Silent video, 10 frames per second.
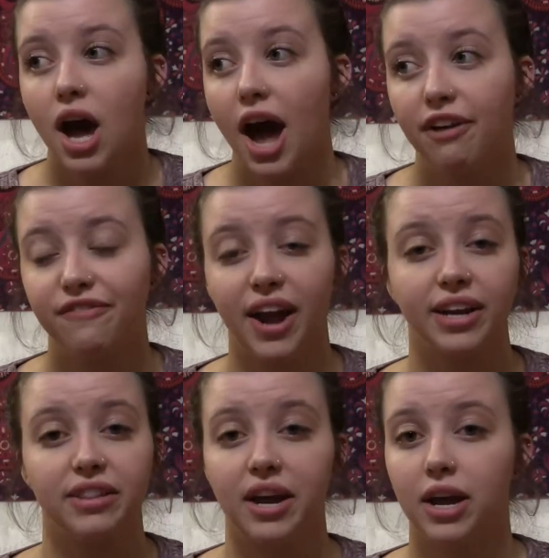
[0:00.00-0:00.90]
I
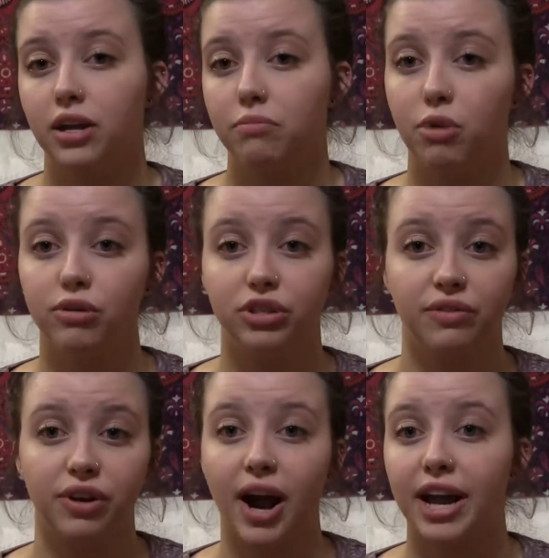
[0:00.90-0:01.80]
find that most
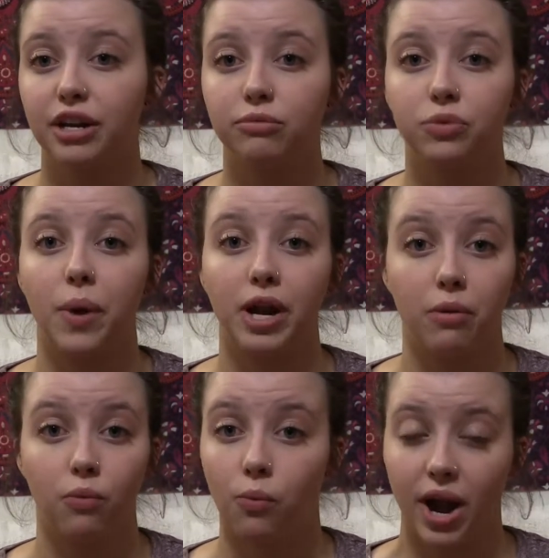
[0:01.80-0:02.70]
of their items
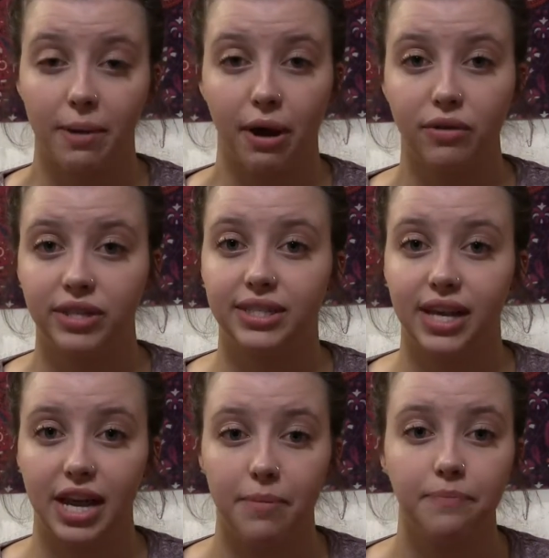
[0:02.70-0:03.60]
run right about the
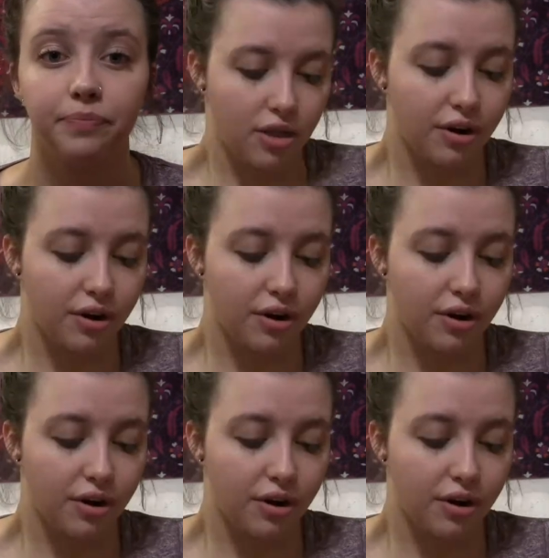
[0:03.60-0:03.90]
same.